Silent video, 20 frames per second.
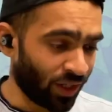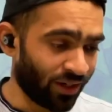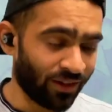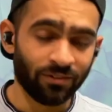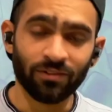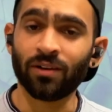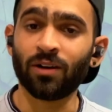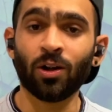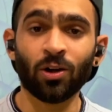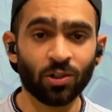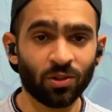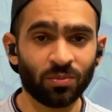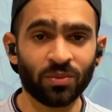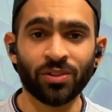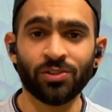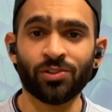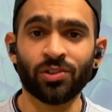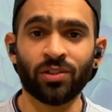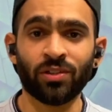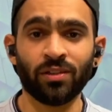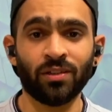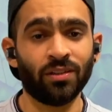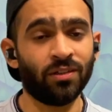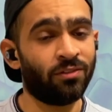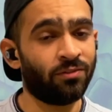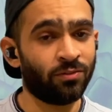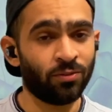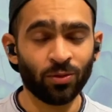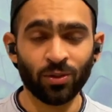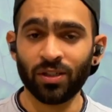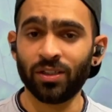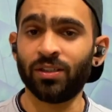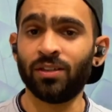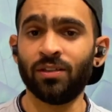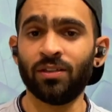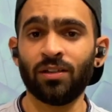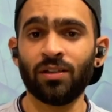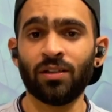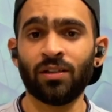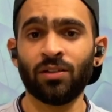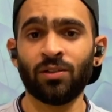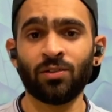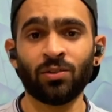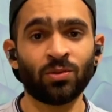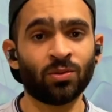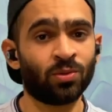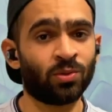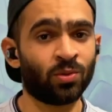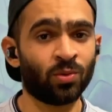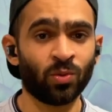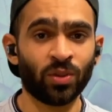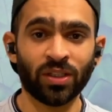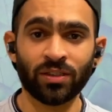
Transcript: and I forgot to mention, if you are here to